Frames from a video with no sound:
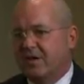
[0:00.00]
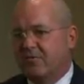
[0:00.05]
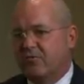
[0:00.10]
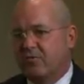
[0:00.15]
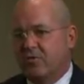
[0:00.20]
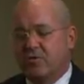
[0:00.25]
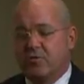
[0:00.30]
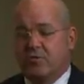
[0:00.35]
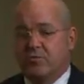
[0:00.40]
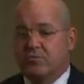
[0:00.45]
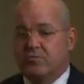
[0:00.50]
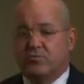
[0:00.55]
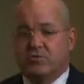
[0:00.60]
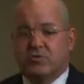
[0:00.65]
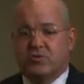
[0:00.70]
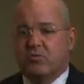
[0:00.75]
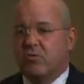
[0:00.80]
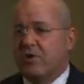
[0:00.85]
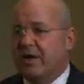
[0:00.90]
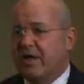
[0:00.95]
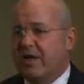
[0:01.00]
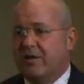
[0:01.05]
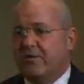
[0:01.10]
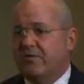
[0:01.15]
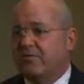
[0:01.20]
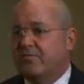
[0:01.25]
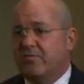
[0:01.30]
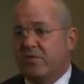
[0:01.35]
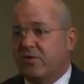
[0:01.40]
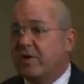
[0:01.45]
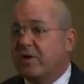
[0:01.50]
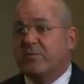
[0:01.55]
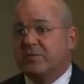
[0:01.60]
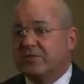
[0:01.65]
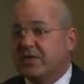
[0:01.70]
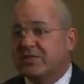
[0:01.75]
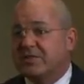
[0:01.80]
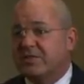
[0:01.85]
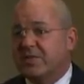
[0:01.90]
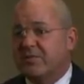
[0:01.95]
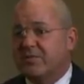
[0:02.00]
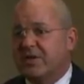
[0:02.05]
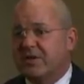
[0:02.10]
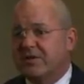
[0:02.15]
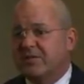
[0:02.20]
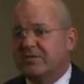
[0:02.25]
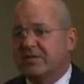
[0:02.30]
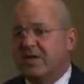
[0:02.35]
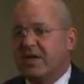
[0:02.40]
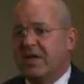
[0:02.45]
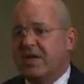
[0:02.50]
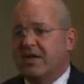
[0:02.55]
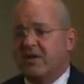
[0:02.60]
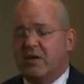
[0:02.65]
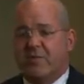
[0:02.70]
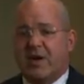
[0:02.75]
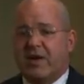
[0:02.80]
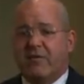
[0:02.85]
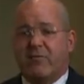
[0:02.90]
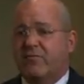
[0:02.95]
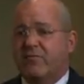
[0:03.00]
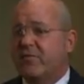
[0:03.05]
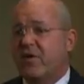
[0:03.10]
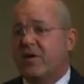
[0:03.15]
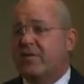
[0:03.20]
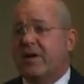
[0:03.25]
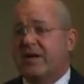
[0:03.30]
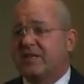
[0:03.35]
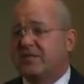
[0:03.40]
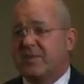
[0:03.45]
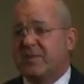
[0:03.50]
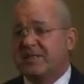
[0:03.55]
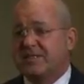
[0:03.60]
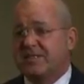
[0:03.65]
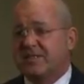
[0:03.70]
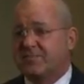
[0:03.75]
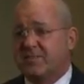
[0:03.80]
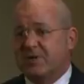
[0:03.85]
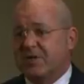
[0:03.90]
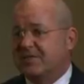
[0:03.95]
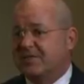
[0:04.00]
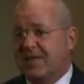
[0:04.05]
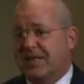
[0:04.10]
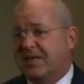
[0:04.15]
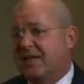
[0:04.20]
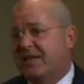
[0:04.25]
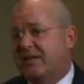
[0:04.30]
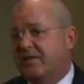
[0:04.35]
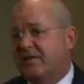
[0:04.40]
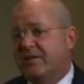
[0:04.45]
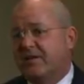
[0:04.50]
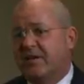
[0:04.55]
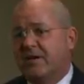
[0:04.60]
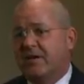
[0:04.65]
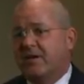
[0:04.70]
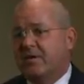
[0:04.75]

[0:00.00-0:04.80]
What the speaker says: grew 20, 30% some years, and nobody ever thought about expenses because that led to